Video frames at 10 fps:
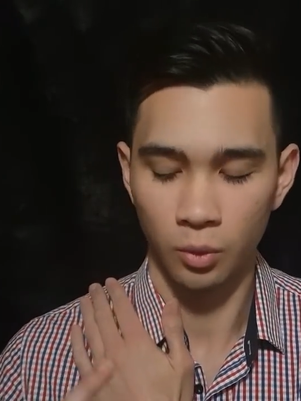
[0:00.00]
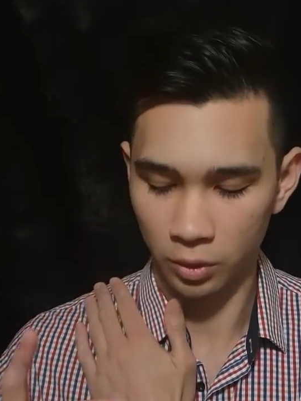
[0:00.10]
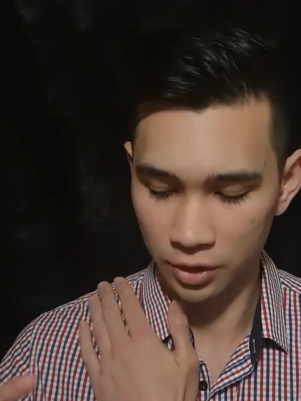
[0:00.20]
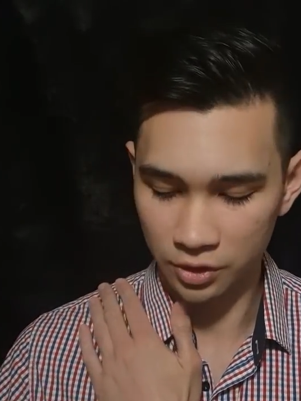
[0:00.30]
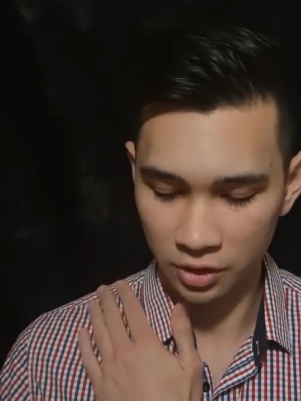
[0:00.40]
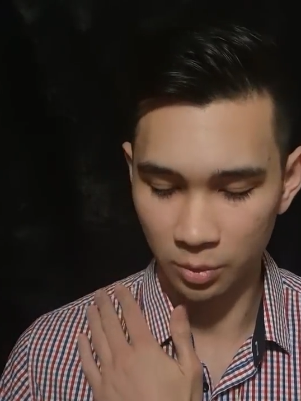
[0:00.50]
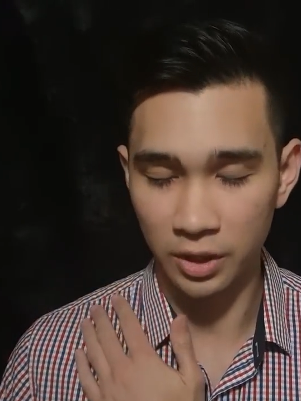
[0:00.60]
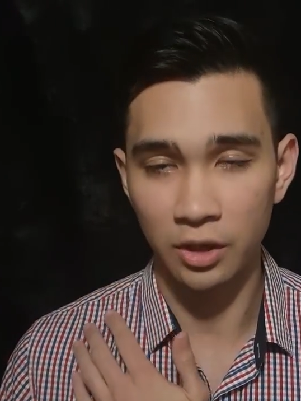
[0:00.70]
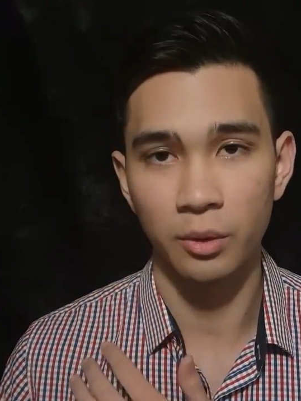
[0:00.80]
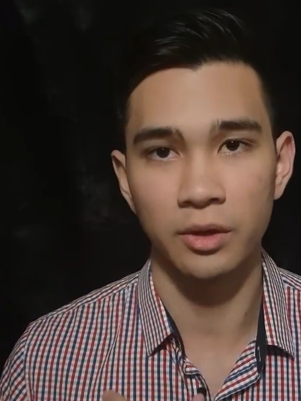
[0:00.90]
We're just going to
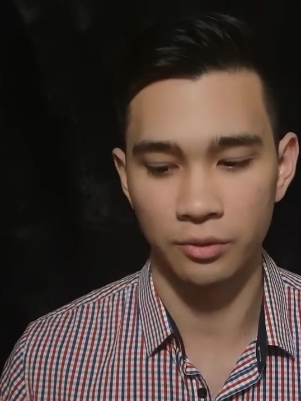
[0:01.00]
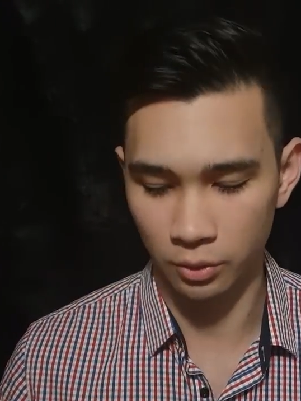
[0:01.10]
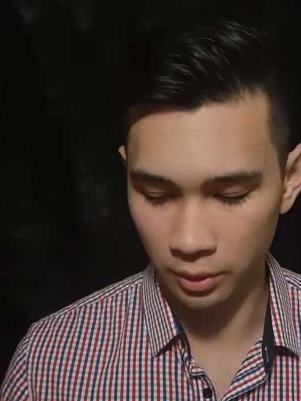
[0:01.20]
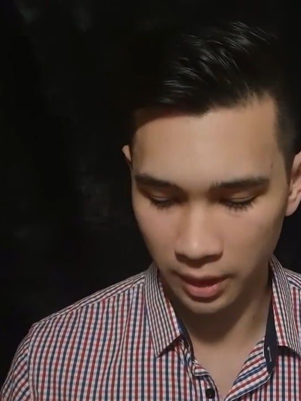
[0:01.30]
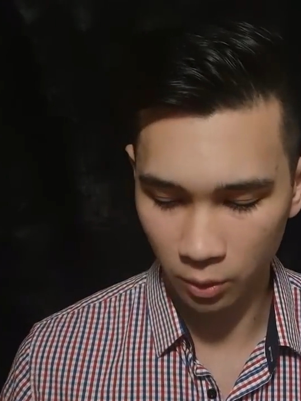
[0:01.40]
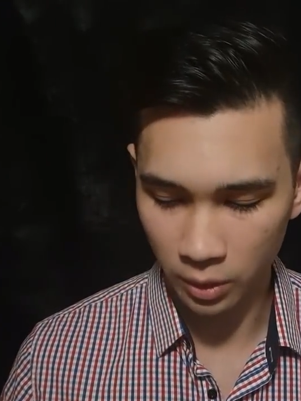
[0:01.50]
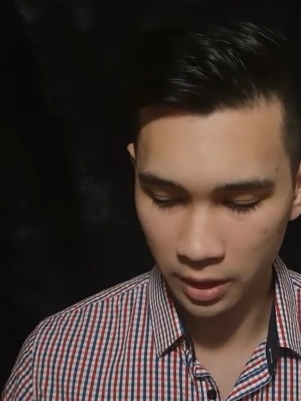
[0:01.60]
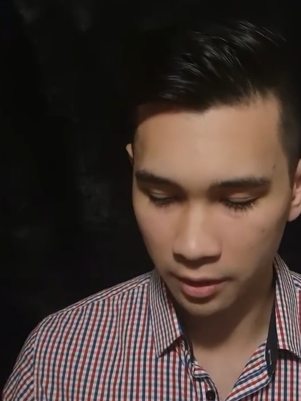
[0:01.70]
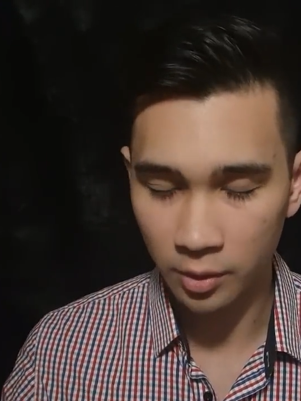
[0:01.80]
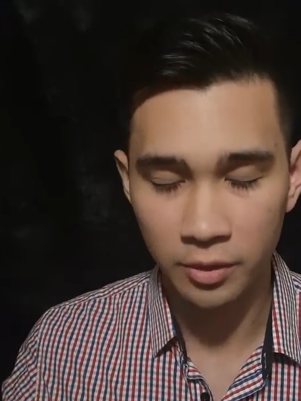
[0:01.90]
be going through that
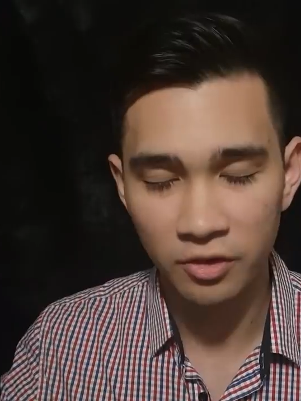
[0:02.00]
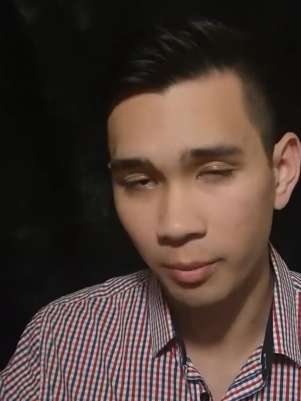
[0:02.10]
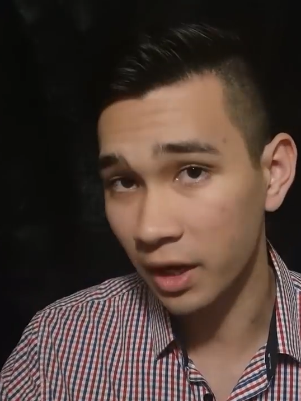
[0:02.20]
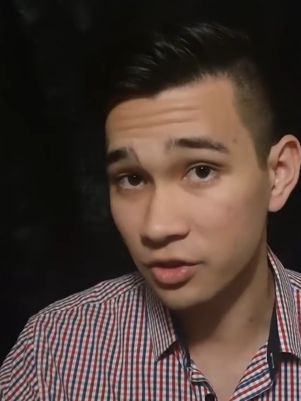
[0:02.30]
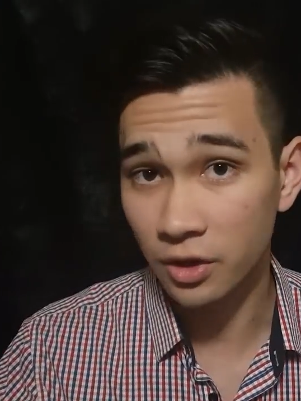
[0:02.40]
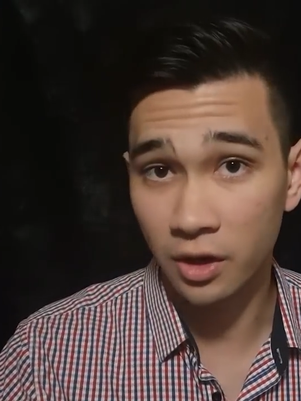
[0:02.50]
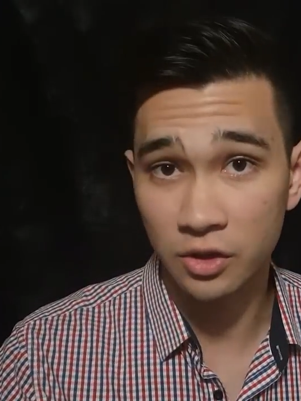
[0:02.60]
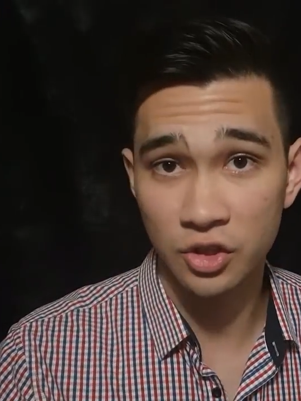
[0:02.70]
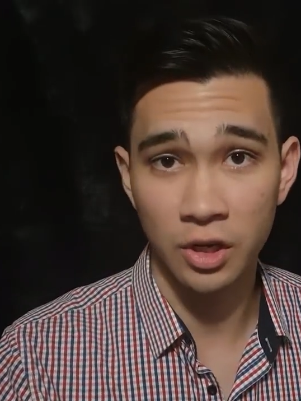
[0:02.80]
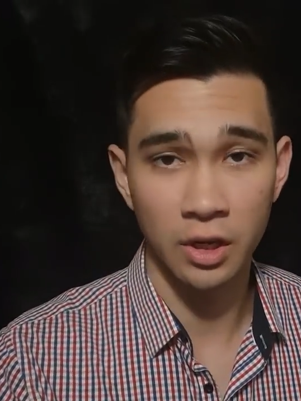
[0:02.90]
with a bit of
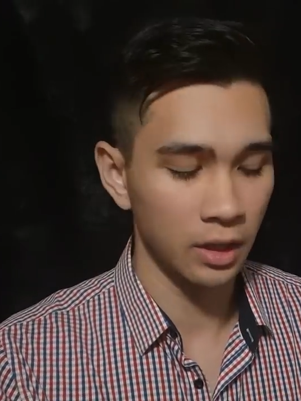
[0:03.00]
massage.